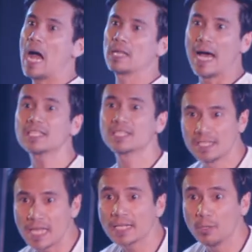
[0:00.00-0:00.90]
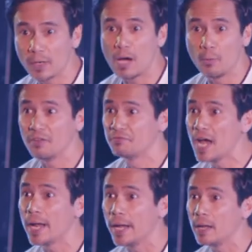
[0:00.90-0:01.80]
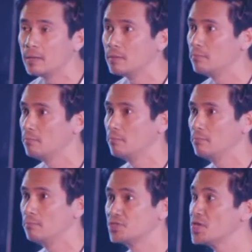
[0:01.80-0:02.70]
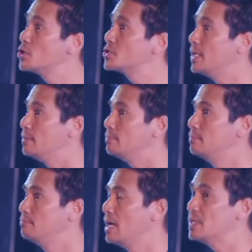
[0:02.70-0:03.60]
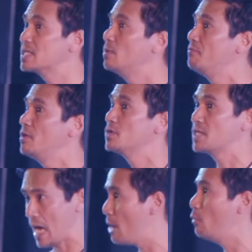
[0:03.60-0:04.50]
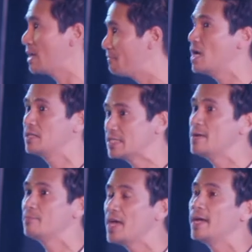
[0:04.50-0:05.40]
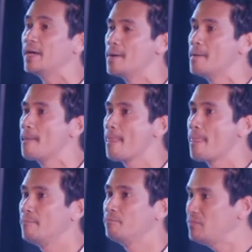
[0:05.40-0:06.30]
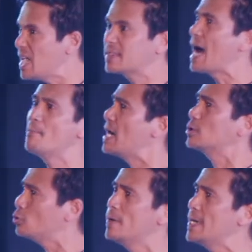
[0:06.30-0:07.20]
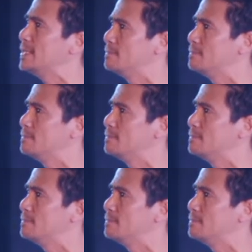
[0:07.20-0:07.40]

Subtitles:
that's exactly what I would have done. Seriously. Maybe some of you would say, I would have done the same thing. Hindi tama to eh.